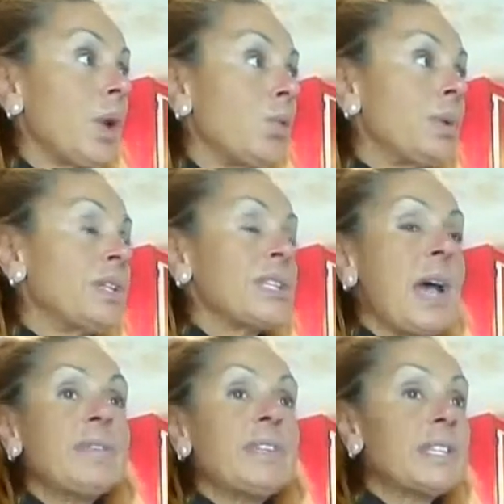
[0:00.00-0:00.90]
We just
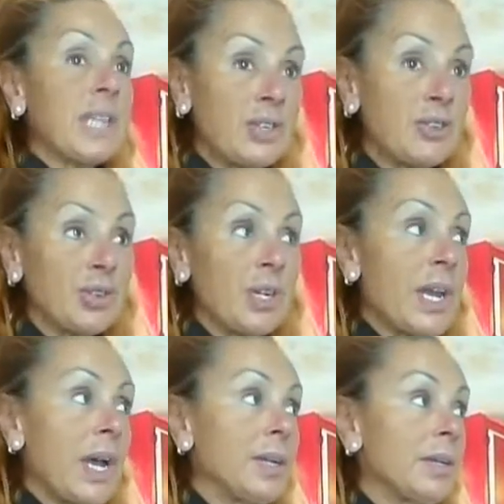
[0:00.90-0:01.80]
haven't scheduled it
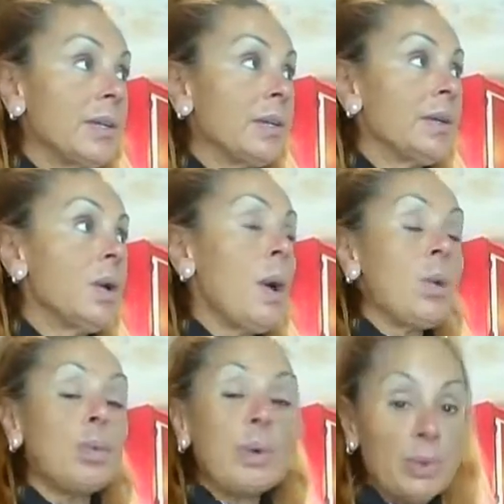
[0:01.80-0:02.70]
yet.
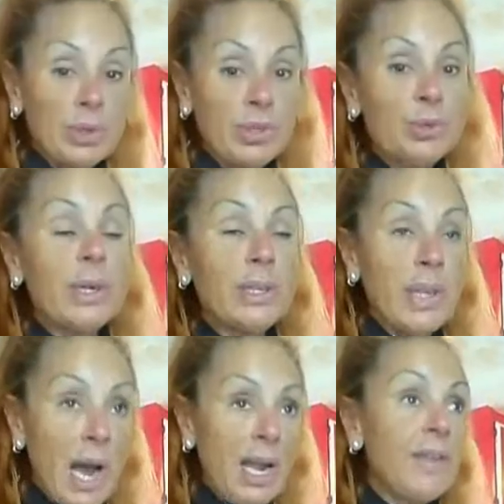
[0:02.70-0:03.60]
We will do a
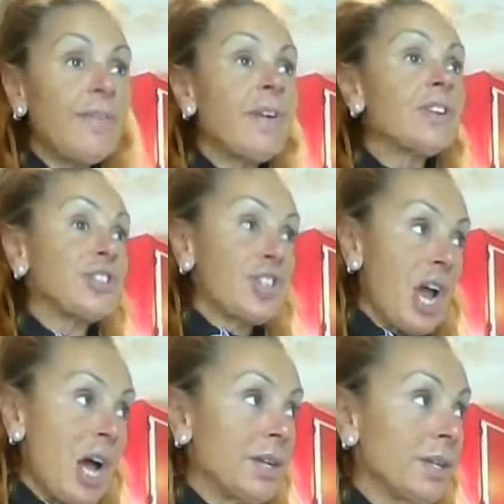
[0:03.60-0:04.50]
live
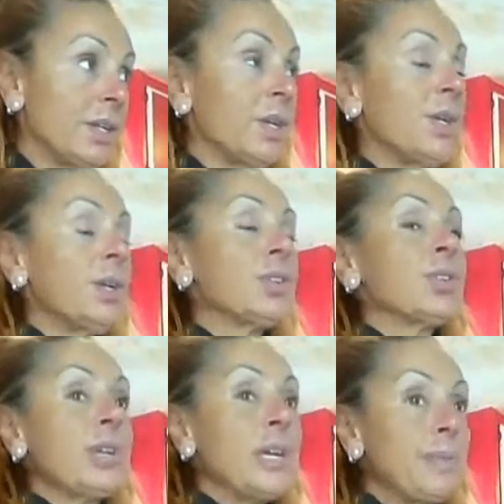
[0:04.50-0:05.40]
chat, so
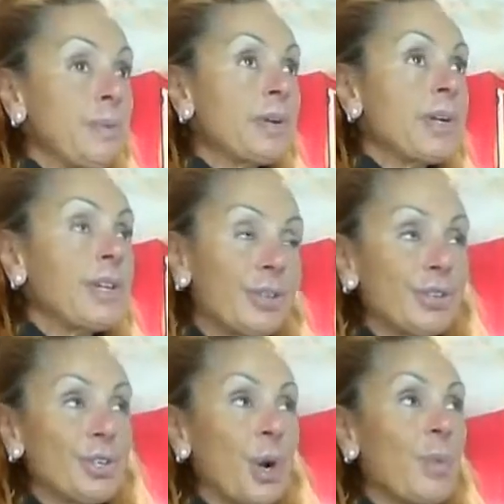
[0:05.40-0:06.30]
keep your
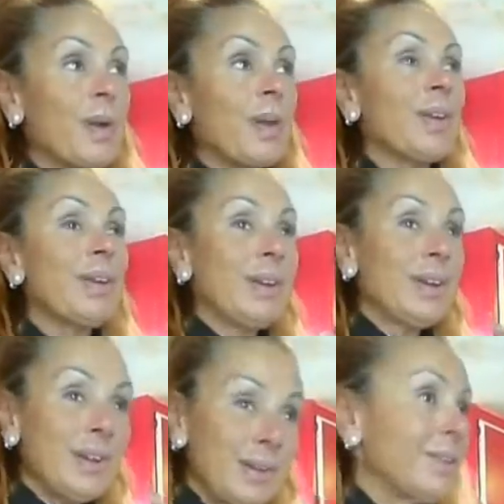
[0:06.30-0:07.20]
ears open.
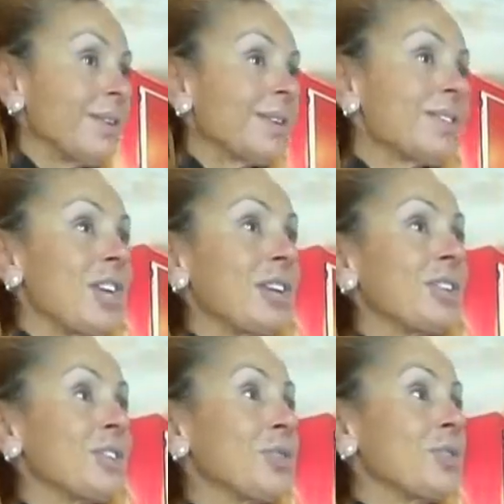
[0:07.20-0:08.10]
Check the
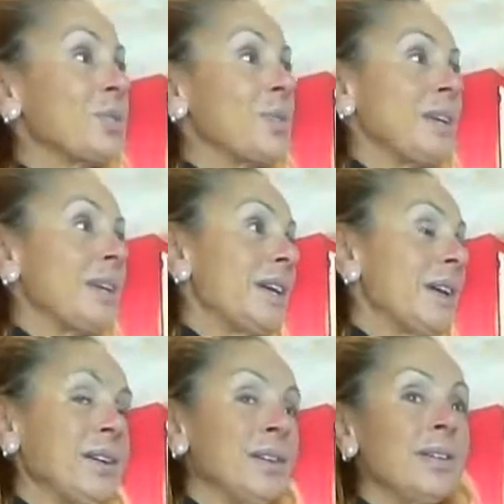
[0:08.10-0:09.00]
social media.